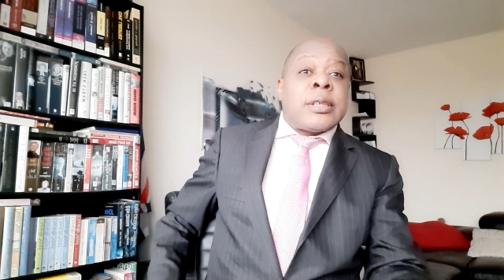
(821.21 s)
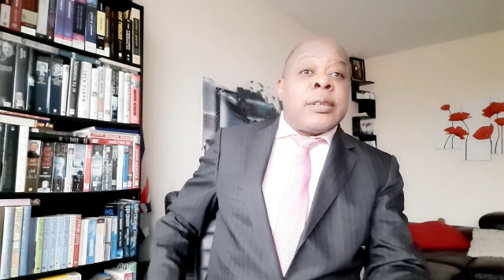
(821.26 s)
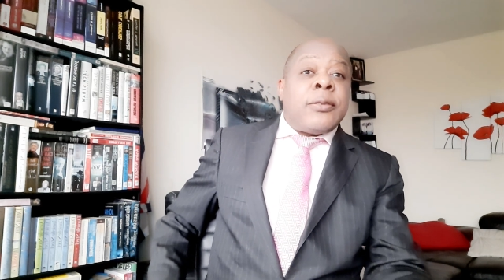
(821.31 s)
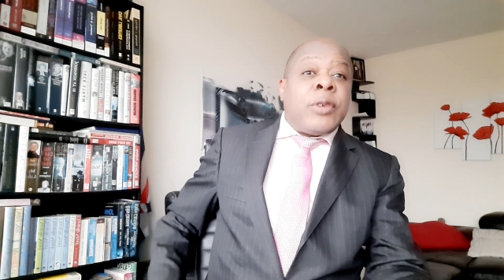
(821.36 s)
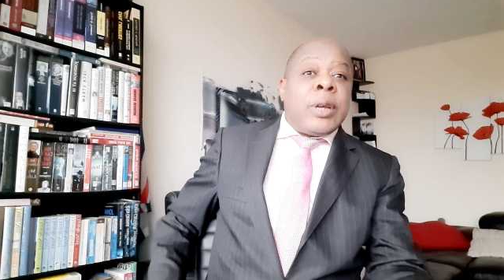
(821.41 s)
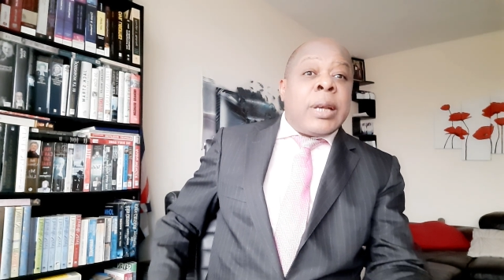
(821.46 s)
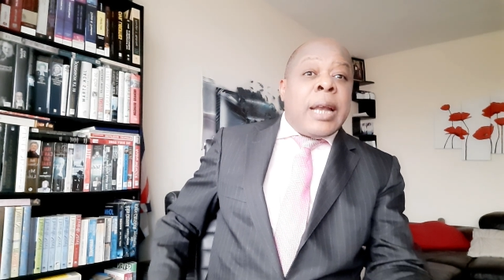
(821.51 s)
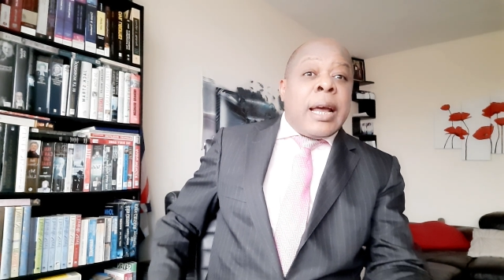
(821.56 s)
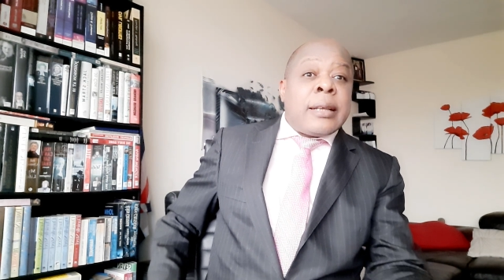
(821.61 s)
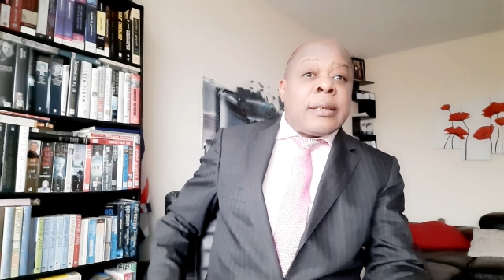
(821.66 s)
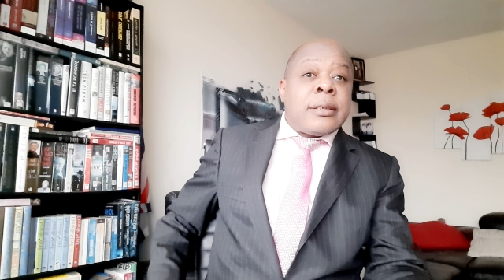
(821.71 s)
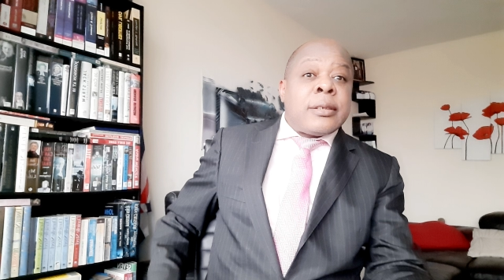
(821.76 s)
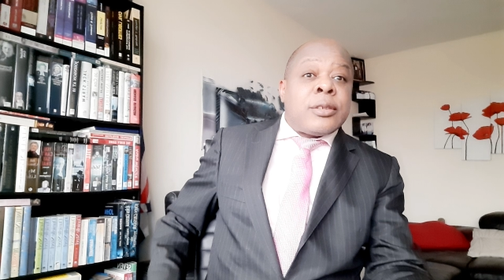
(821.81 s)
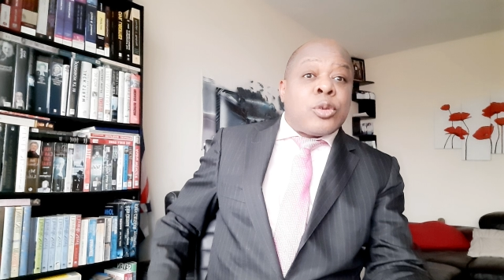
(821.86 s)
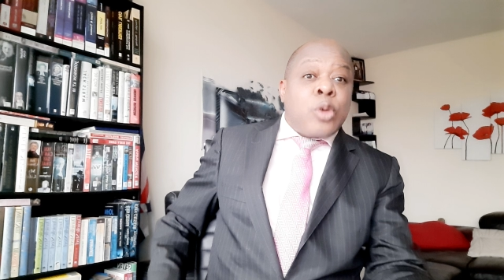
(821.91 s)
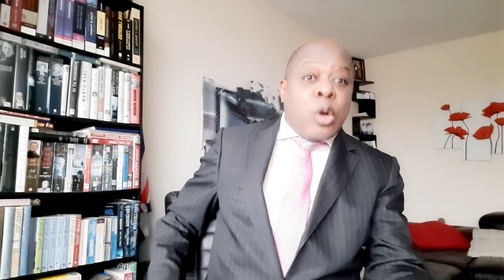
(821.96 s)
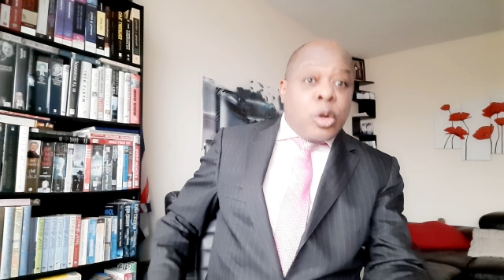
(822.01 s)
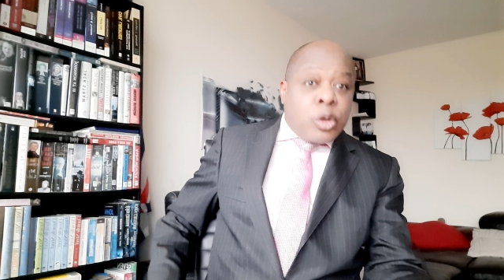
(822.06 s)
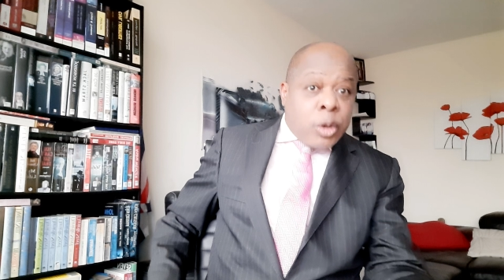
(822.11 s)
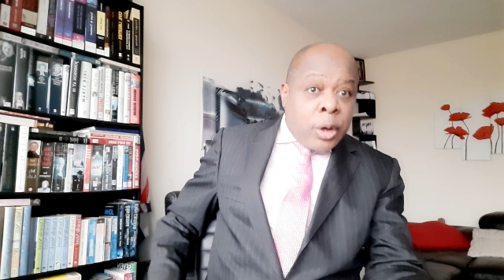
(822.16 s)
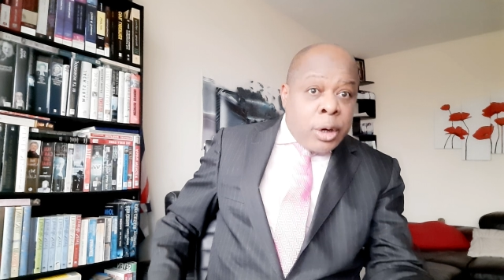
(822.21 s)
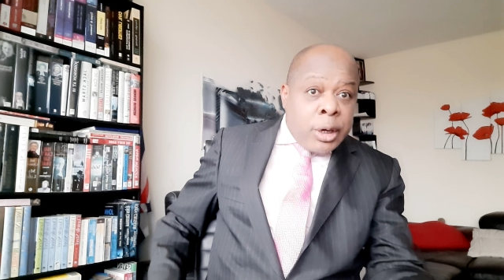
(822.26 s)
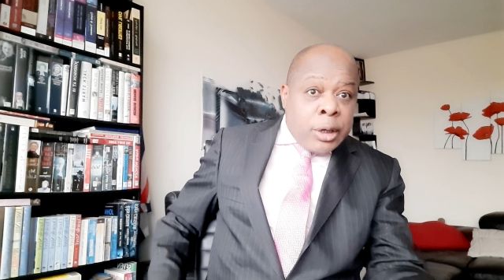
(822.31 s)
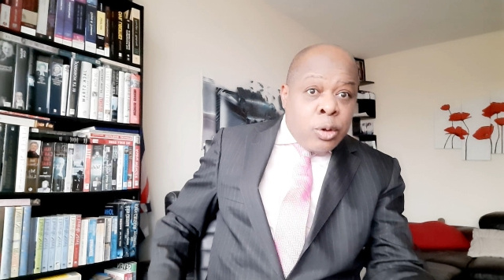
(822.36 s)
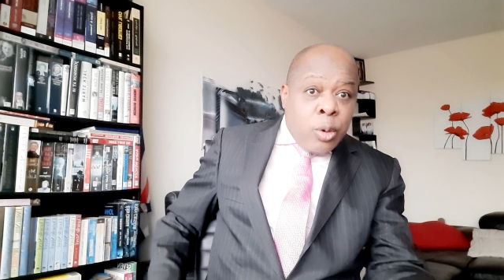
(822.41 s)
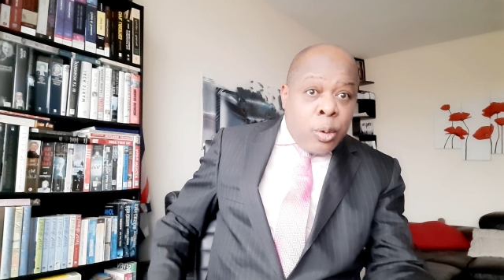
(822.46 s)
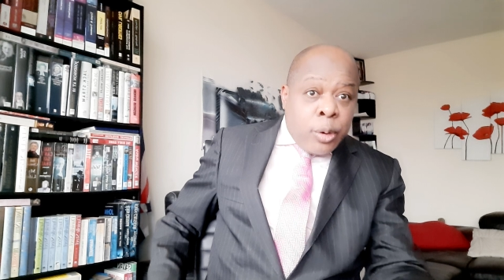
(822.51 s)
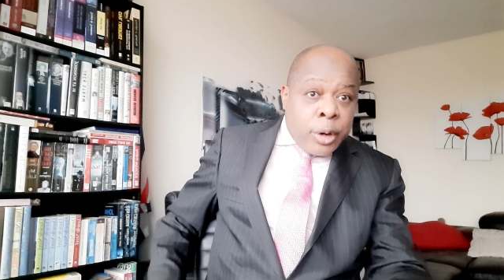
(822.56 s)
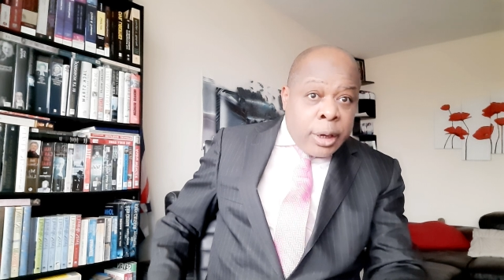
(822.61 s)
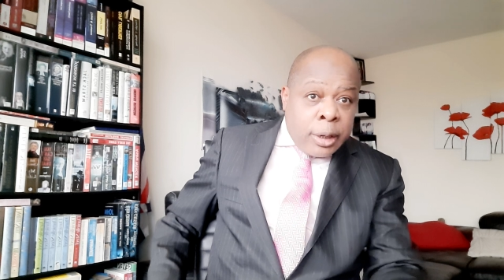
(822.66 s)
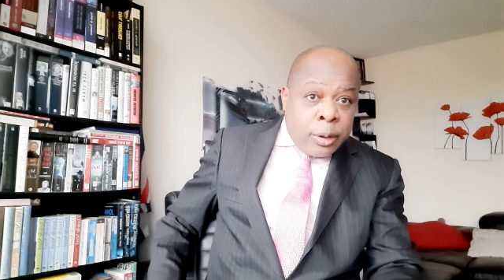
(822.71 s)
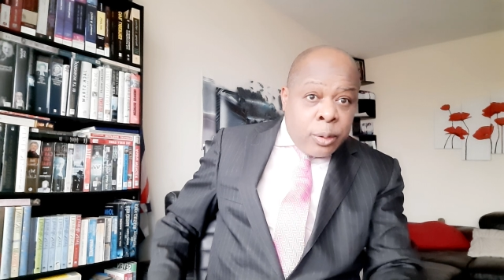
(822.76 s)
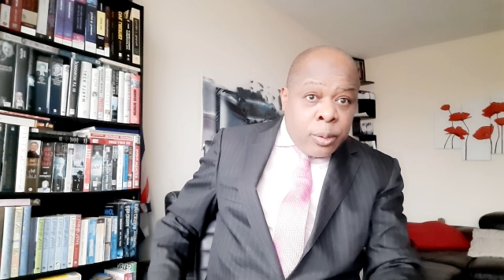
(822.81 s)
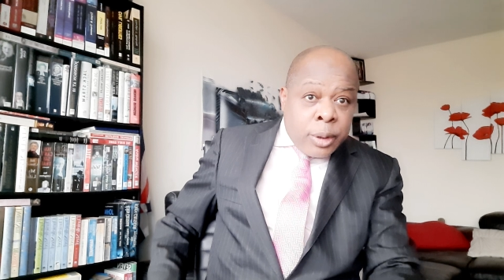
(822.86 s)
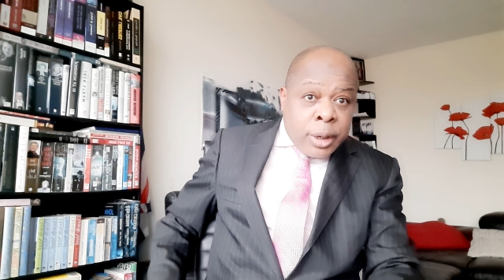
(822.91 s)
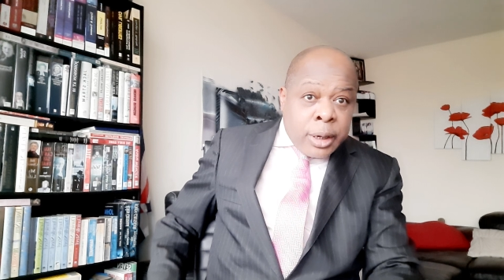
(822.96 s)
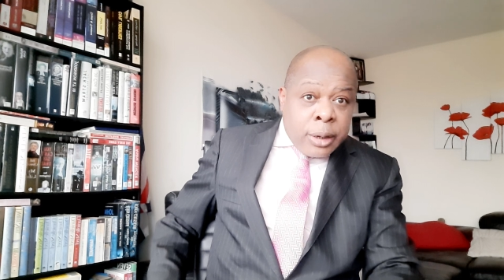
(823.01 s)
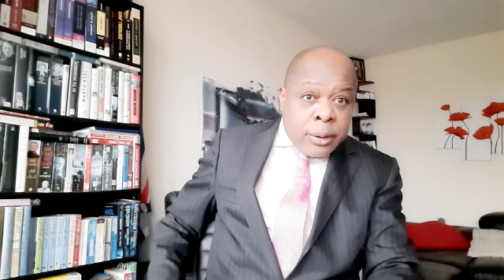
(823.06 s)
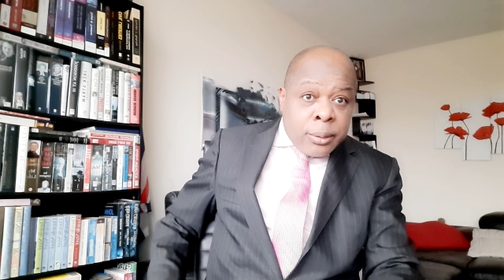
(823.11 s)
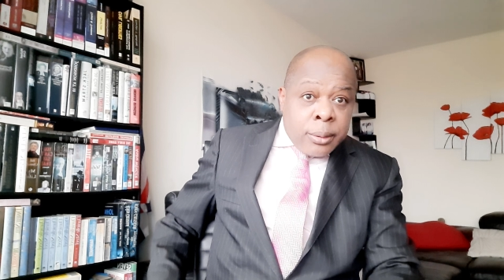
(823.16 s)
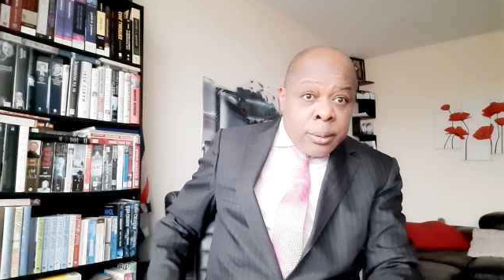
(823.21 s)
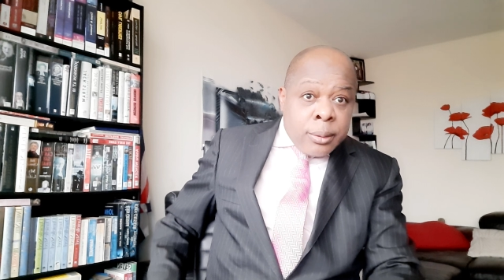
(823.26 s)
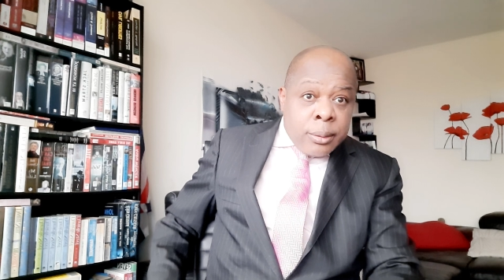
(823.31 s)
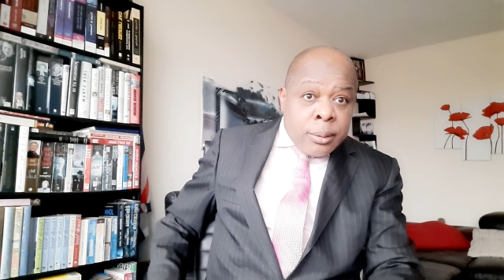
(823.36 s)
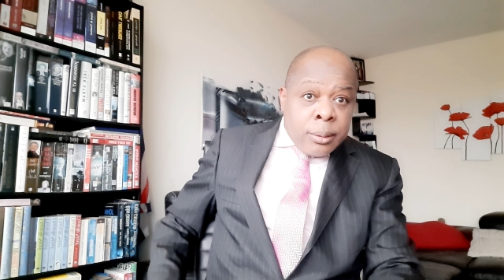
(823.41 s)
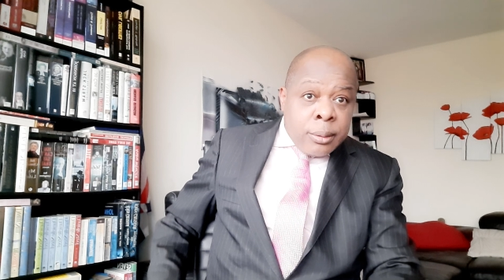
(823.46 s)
civilians torturing Longue Longue.